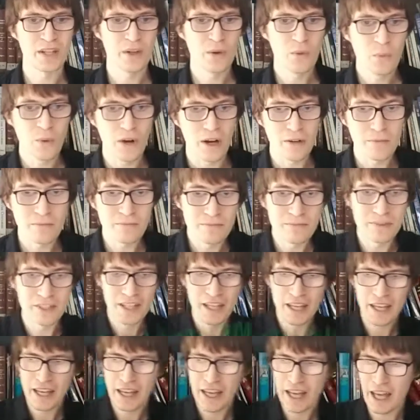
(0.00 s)
Well,
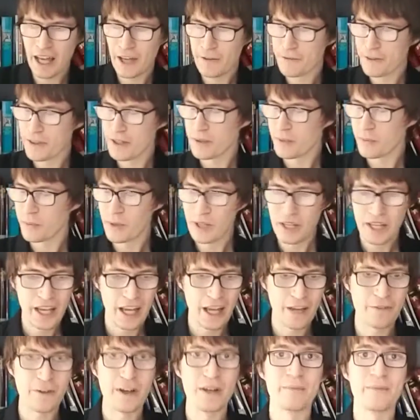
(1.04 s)

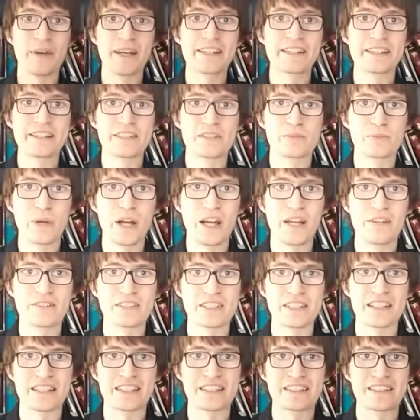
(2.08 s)
if I make these waves
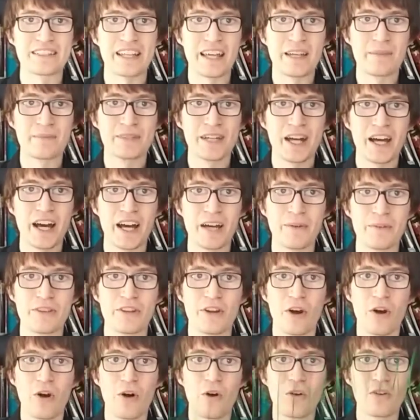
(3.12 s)
in the same time and they're
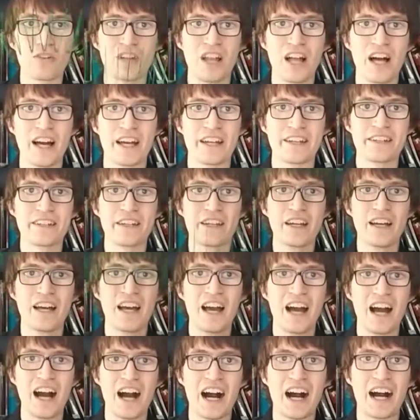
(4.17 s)
all aligned,
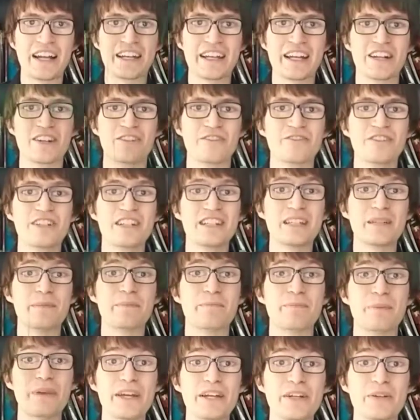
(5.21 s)
I get a really
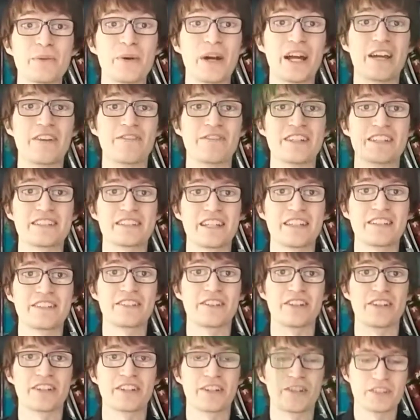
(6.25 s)
big wave in the
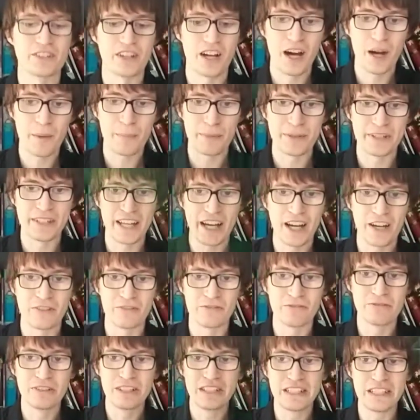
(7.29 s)
center. It goes up and down
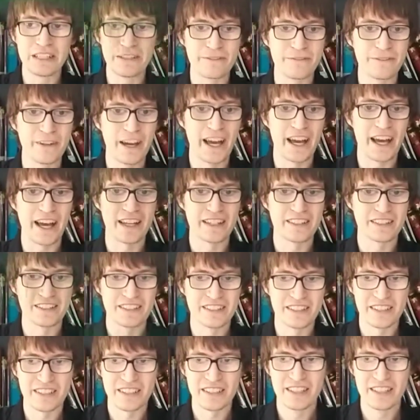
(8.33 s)
really fast.